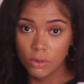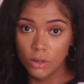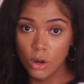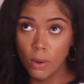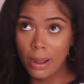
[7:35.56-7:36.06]

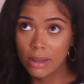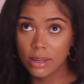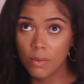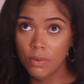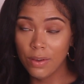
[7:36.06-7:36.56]
About
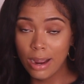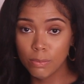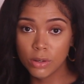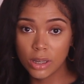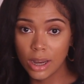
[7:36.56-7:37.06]

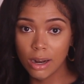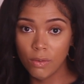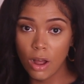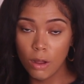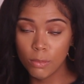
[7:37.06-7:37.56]
75% of
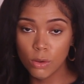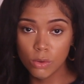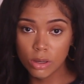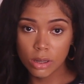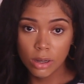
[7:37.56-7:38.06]

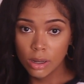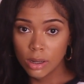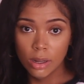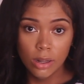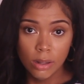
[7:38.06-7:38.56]
almost,
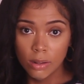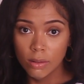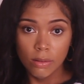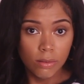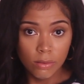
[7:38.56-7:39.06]

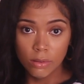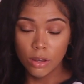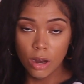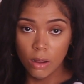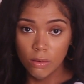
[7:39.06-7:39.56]

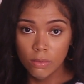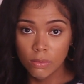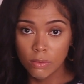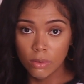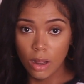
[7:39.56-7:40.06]

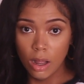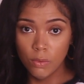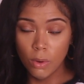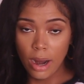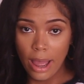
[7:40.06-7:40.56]
of
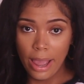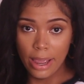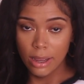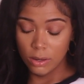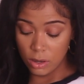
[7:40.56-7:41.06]
what I
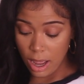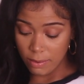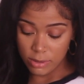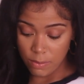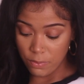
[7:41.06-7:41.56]
ate. Not
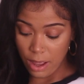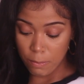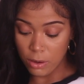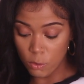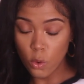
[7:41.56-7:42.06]
even 75,
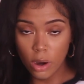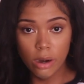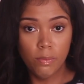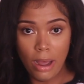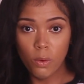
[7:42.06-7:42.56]
but a
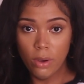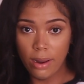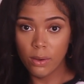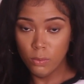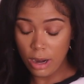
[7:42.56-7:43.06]
quarter about what
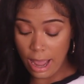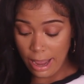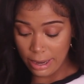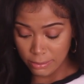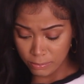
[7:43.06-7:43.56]
I
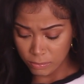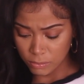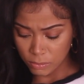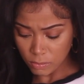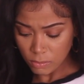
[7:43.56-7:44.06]
ate.
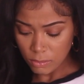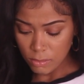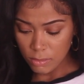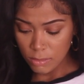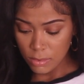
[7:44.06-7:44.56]

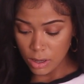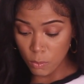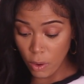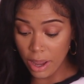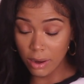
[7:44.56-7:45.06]

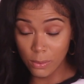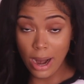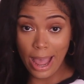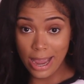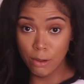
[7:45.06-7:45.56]
What
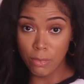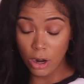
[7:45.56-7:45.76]
I ate in my